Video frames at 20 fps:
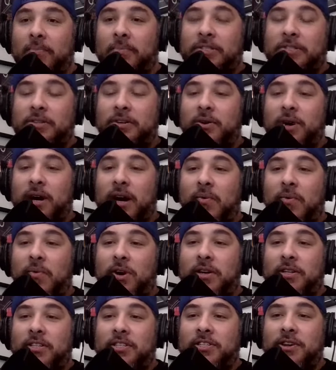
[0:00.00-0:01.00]
So I
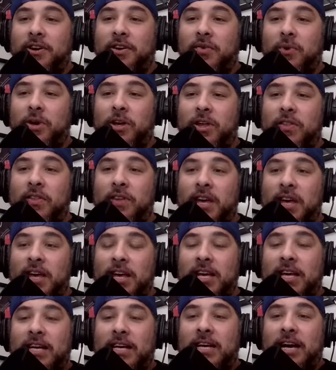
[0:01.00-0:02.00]
wanted to start with,
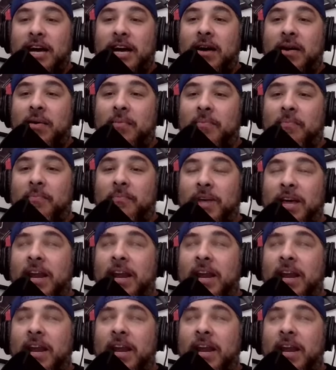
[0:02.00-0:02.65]
and